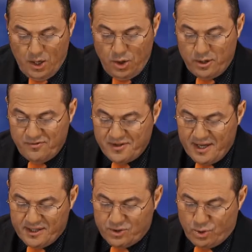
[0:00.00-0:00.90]
A lot of the
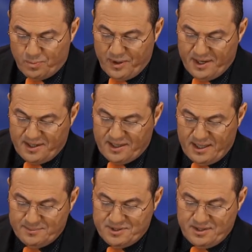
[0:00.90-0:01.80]
unincorporated
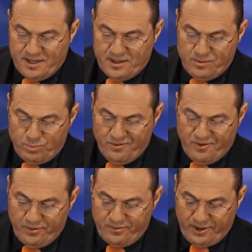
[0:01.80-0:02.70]
clubs
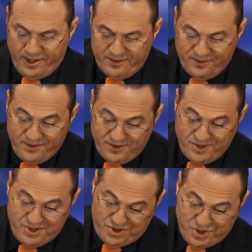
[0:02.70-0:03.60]
revolve around
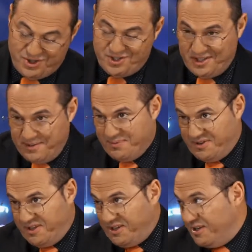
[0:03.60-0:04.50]
the churches and in
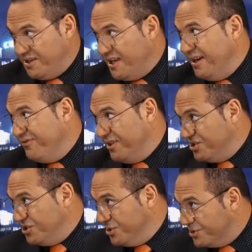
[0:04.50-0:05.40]
particular the Catholic
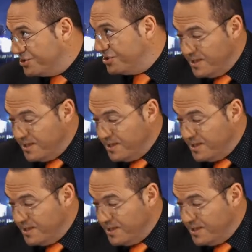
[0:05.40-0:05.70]
Church.